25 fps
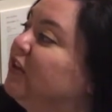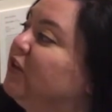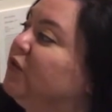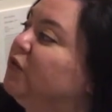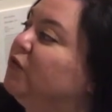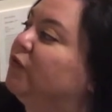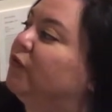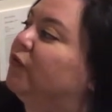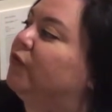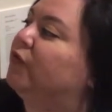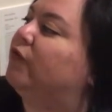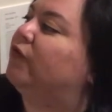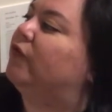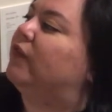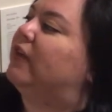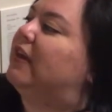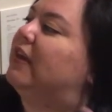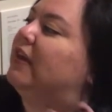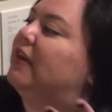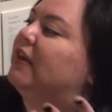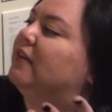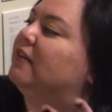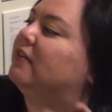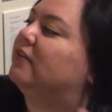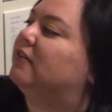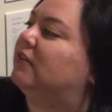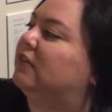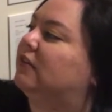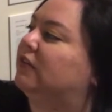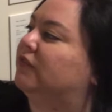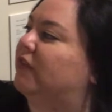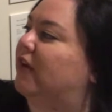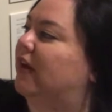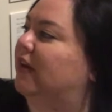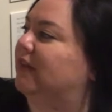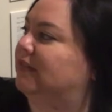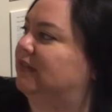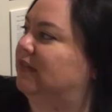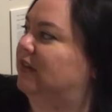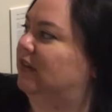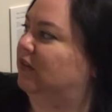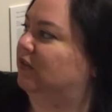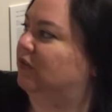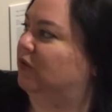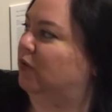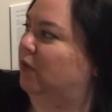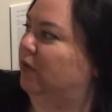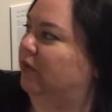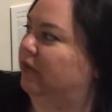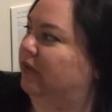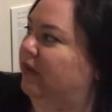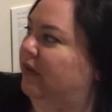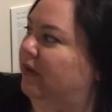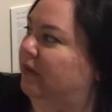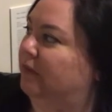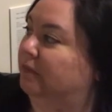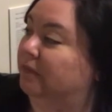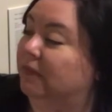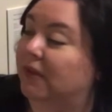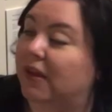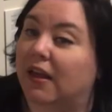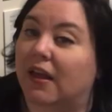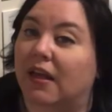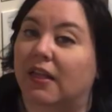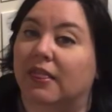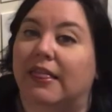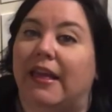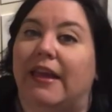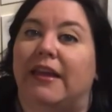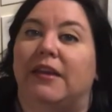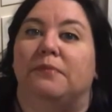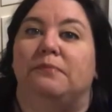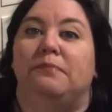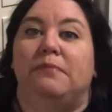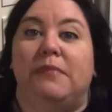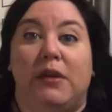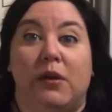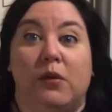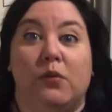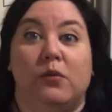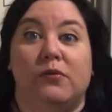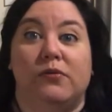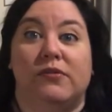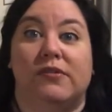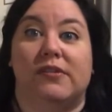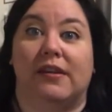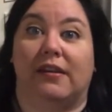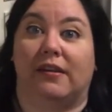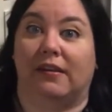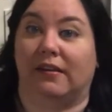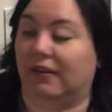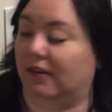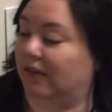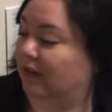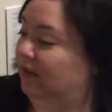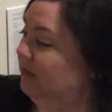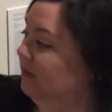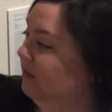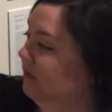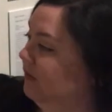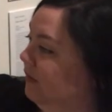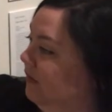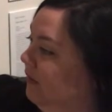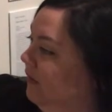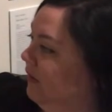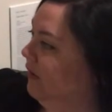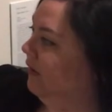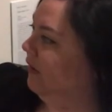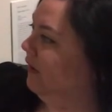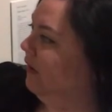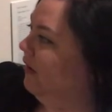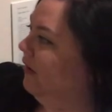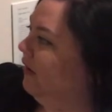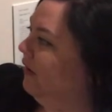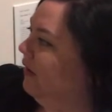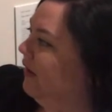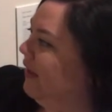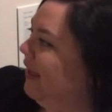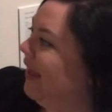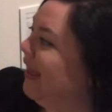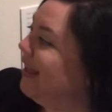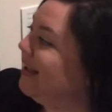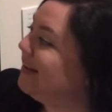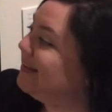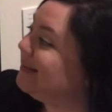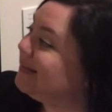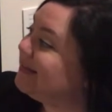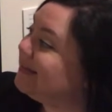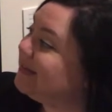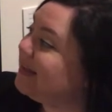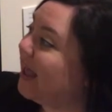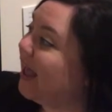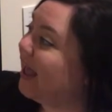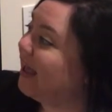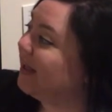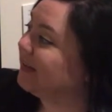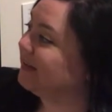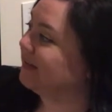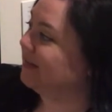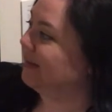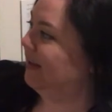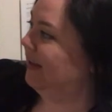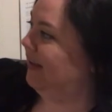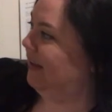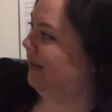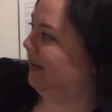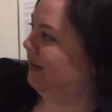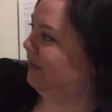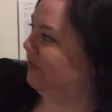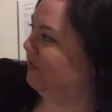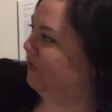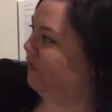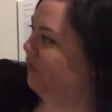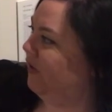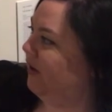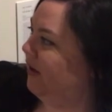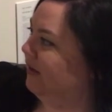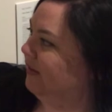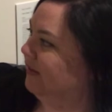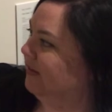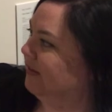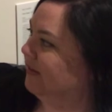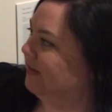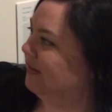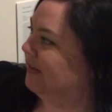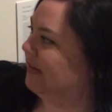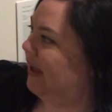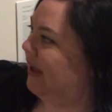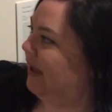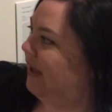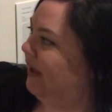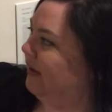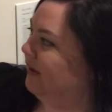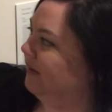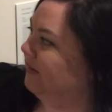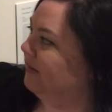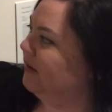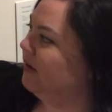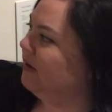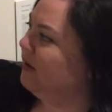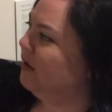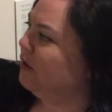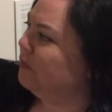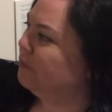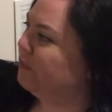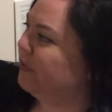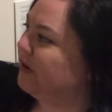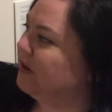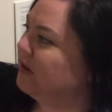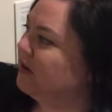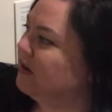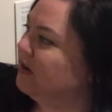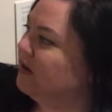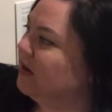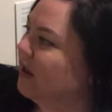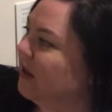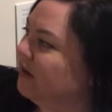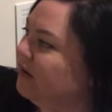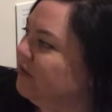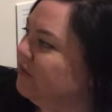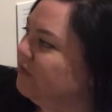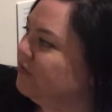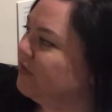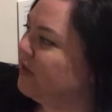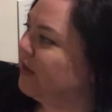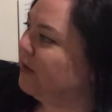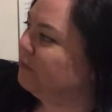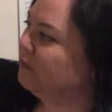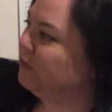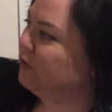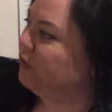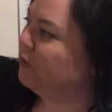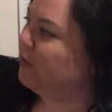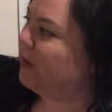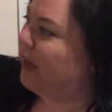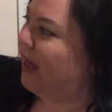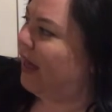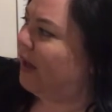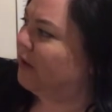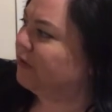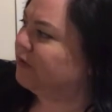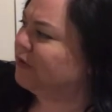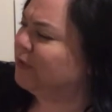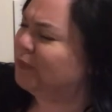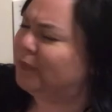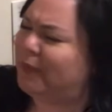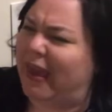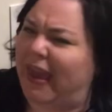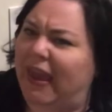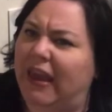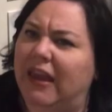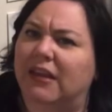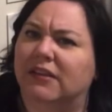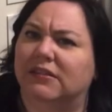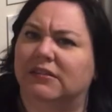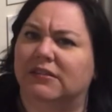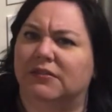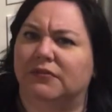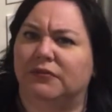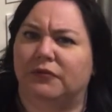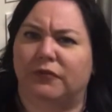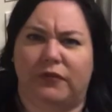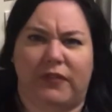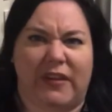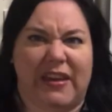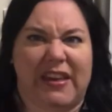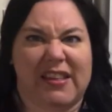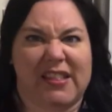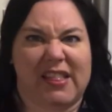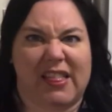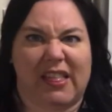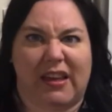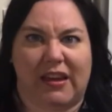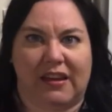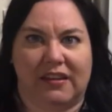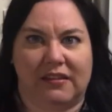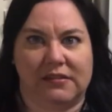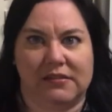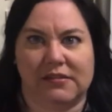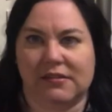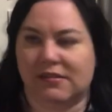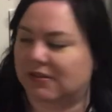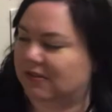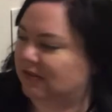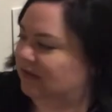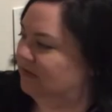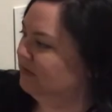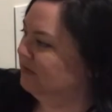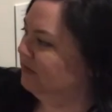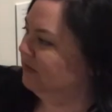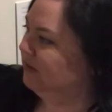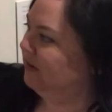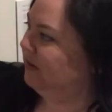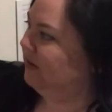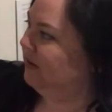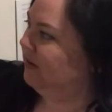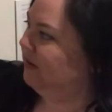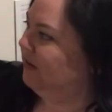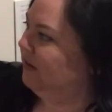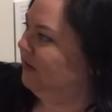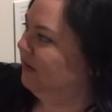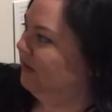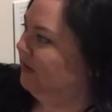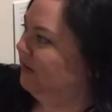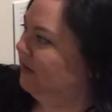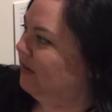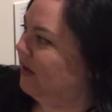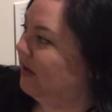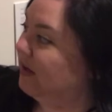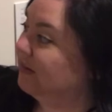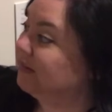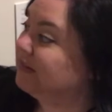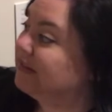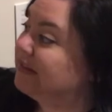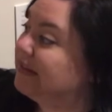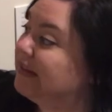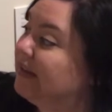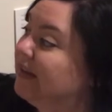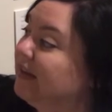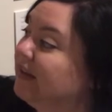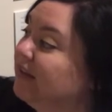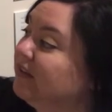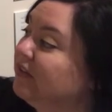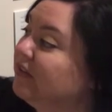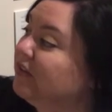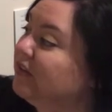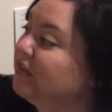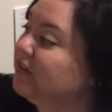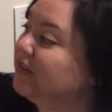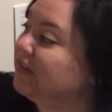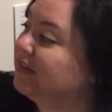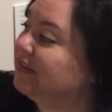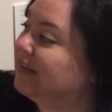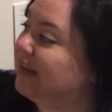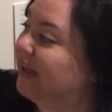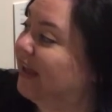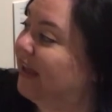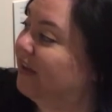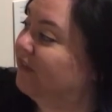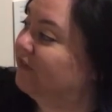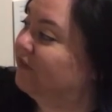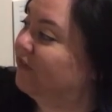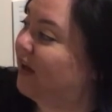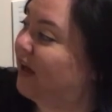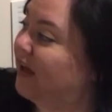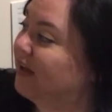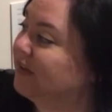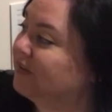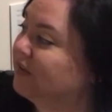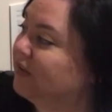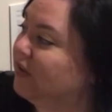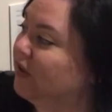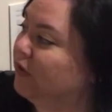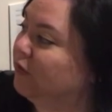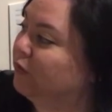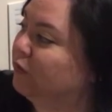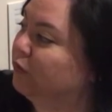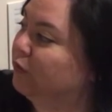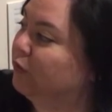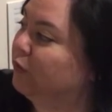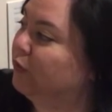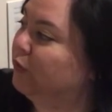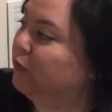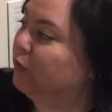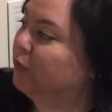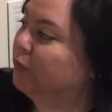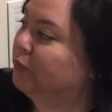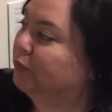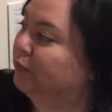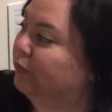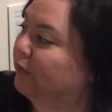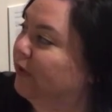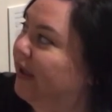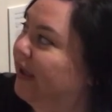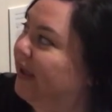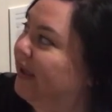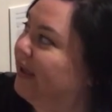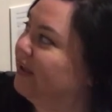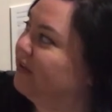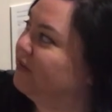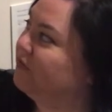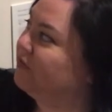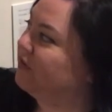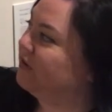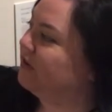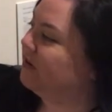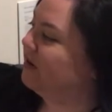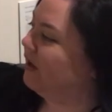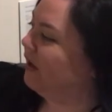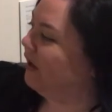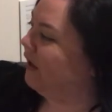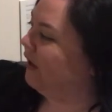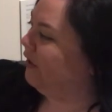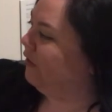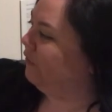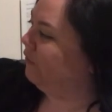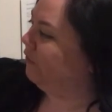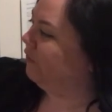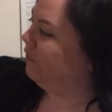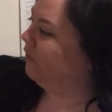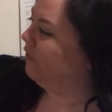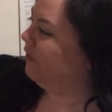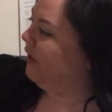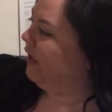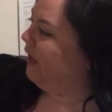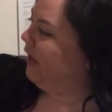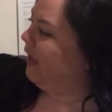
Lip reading: feel, Wassily told them, like music. Exactly, his friends said, but none of them knew how to paint feelings. Until the day Wassily grew brave enough and